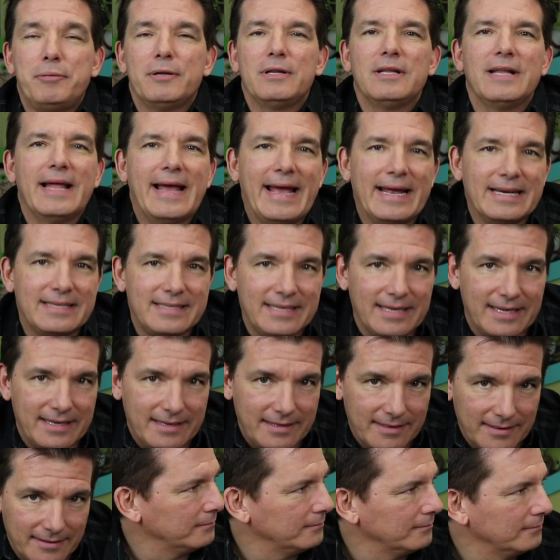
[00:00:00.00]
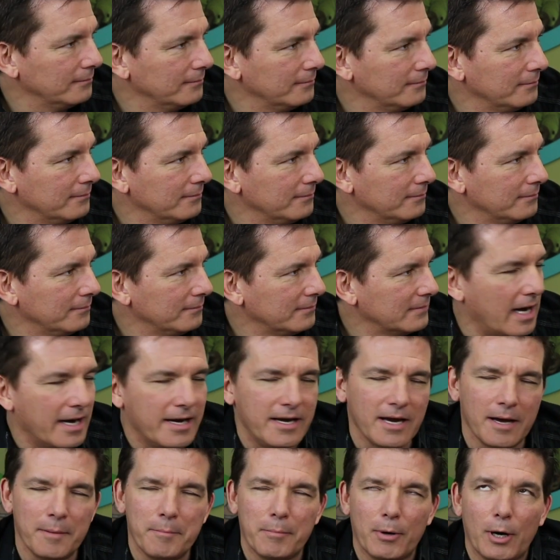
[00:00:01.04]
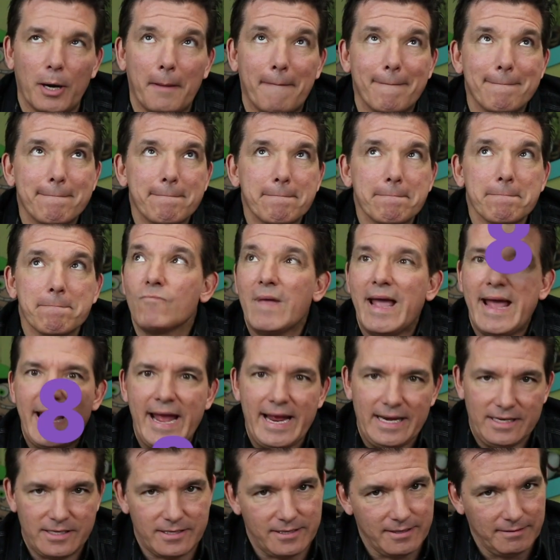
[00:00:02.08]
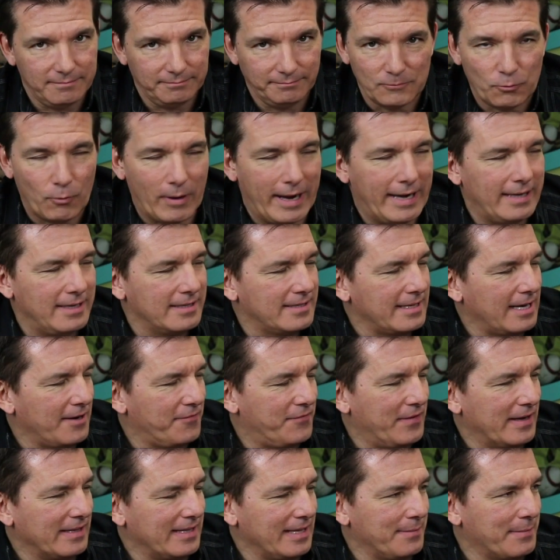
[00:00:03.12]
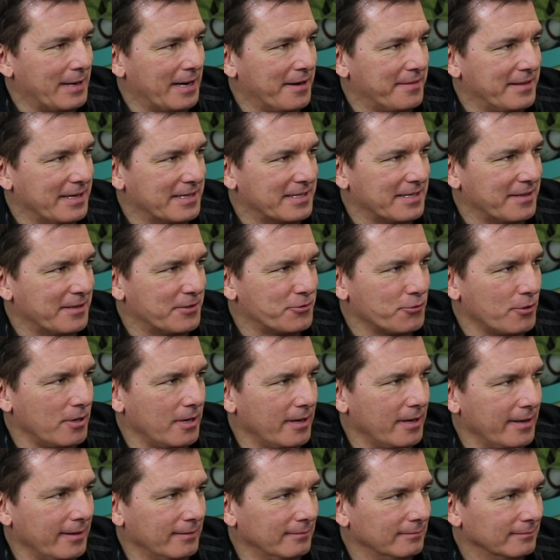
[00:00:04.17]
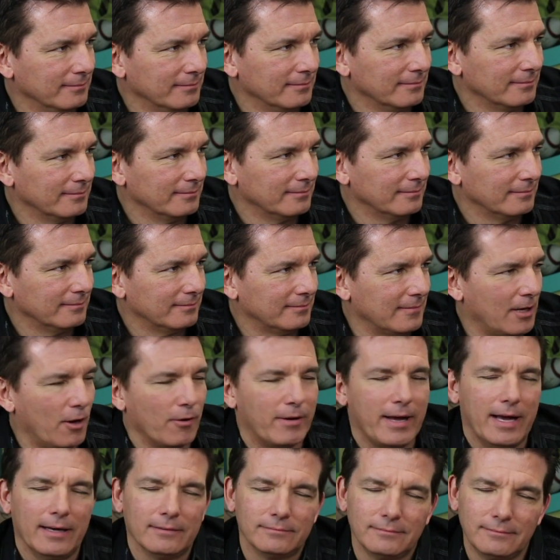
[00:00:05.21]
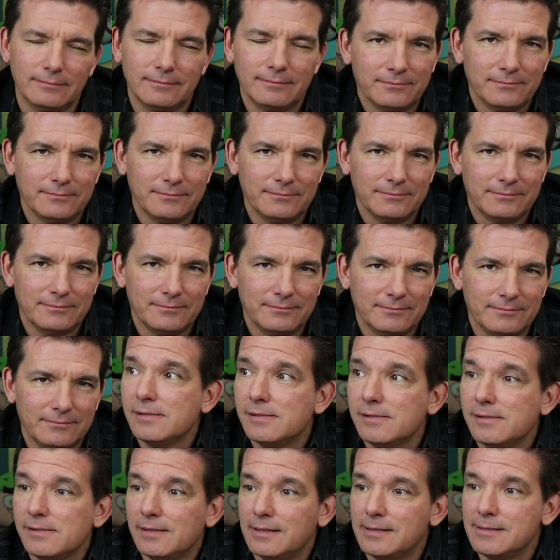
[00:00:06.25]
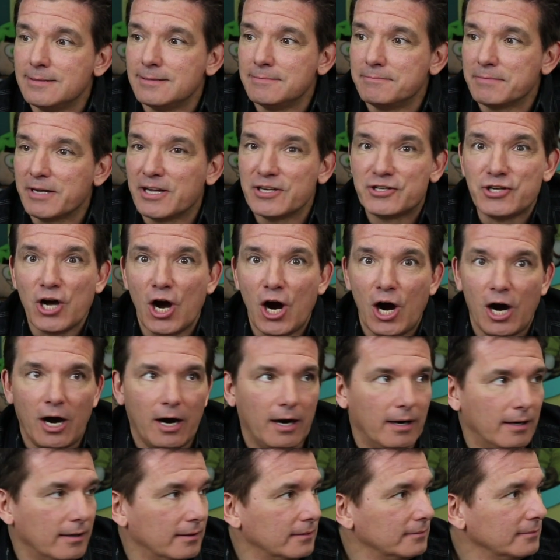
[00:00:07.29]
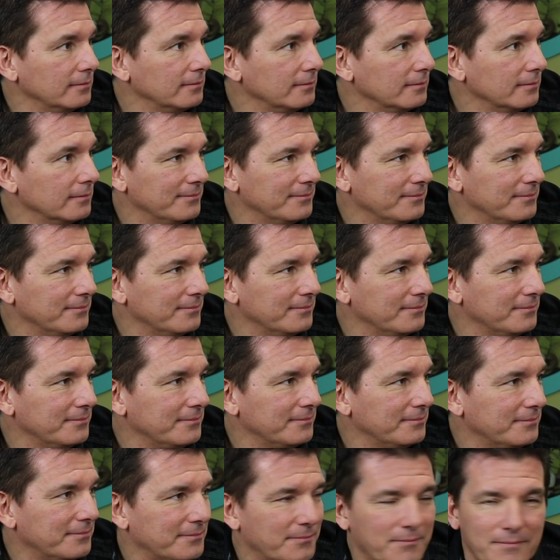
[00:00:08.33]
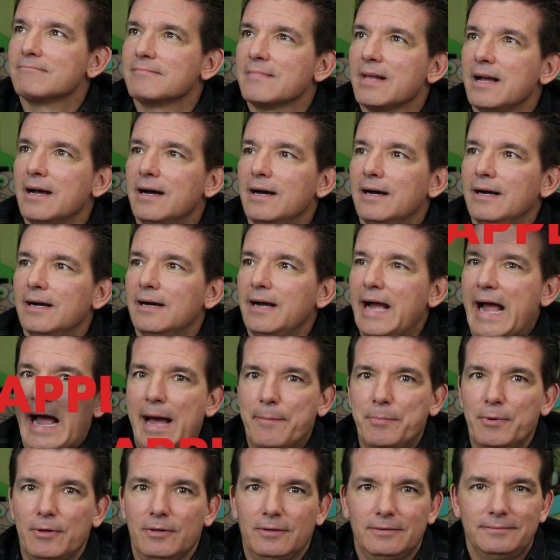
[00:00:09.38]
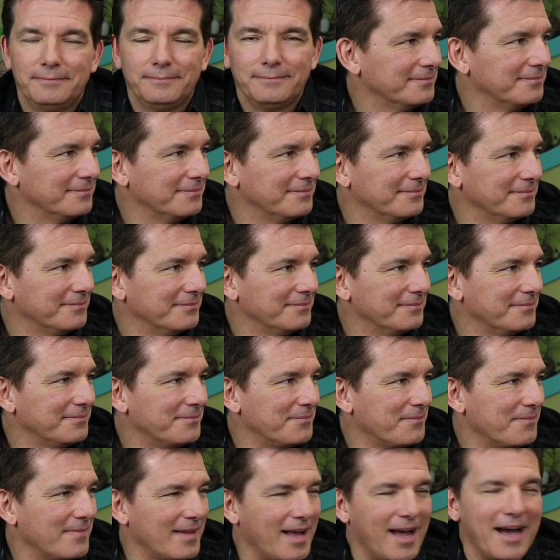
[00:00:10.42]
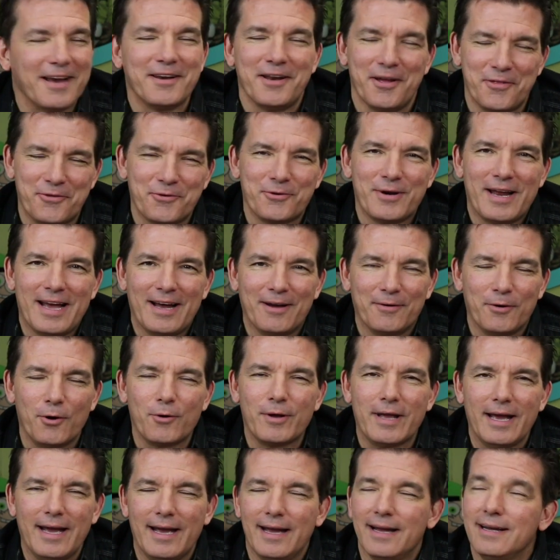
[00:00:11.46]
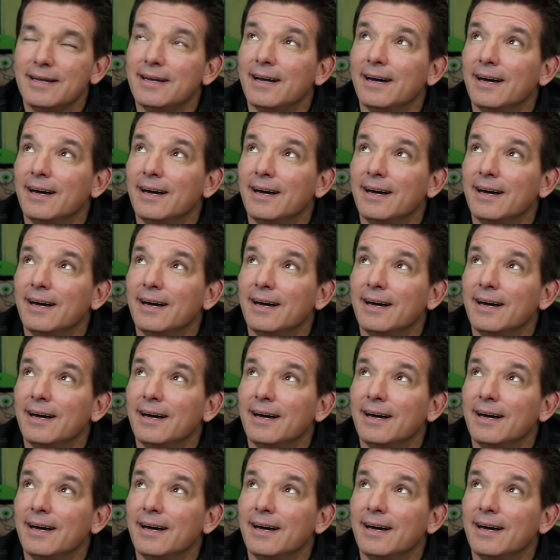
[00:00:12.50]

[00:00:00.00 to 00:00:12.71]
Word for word: Planted. A number. A number. Eight. Wait, does that affect the amount of things in the drawing? No. Okay. Noun. Um, guitar. Noun. Uh, apple. Another noun. Another noun. Okay.